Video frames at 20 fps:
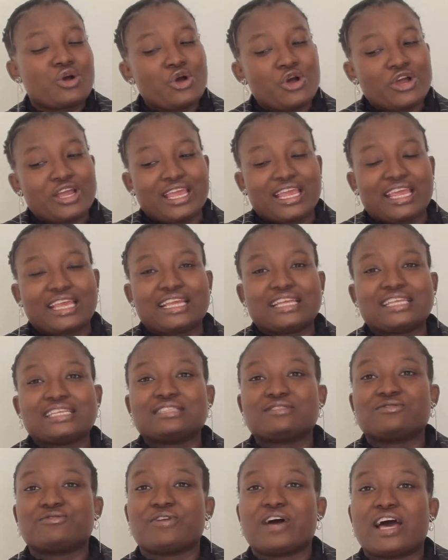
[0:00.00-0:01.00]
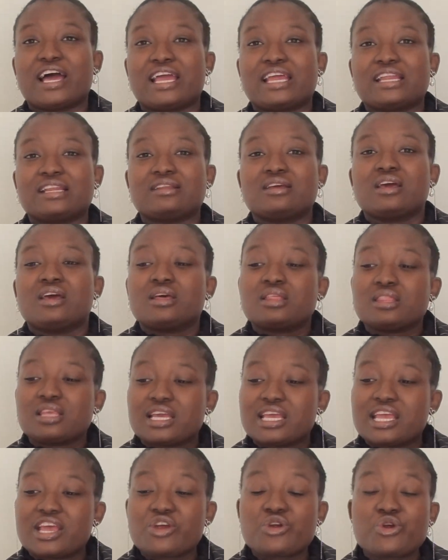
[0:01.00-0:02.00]
Okay, it's fine. The
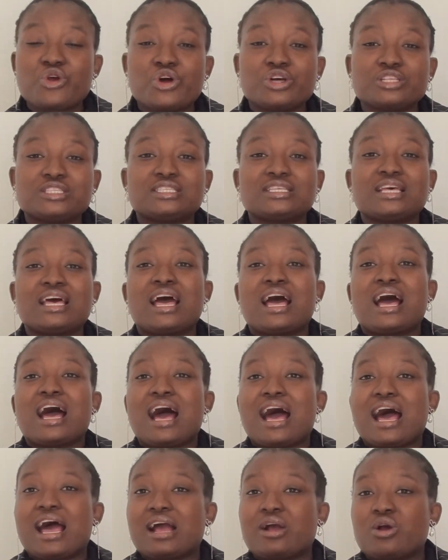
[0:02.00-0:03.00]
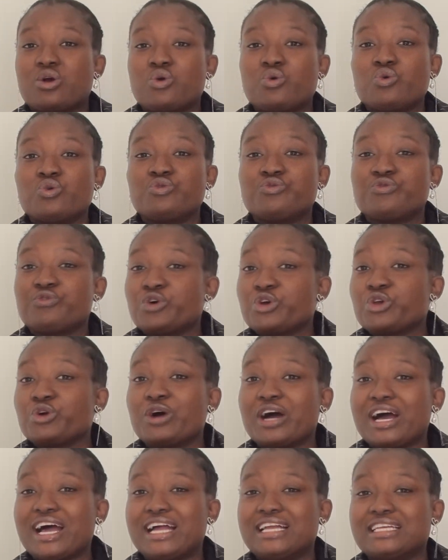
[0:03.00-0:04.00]
carrots are good for
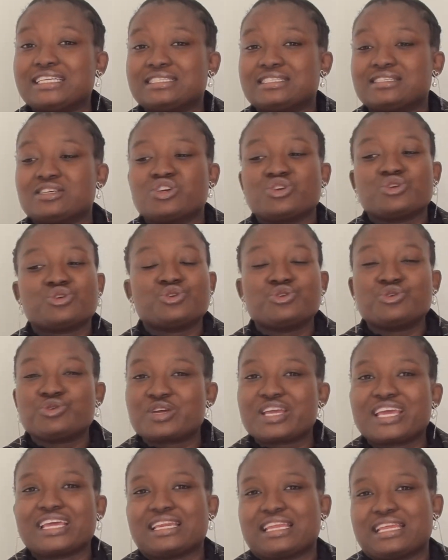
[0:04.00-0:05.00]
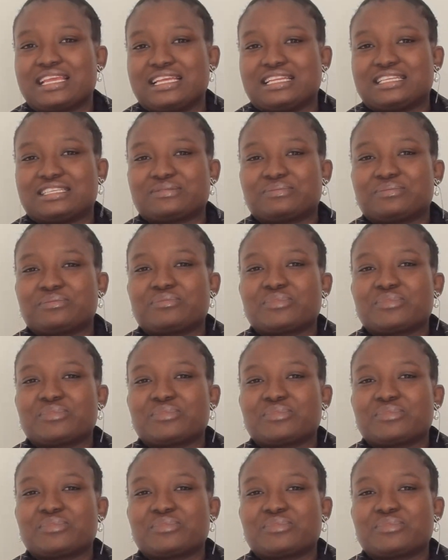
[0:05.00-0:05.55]
your eyes. You can eat.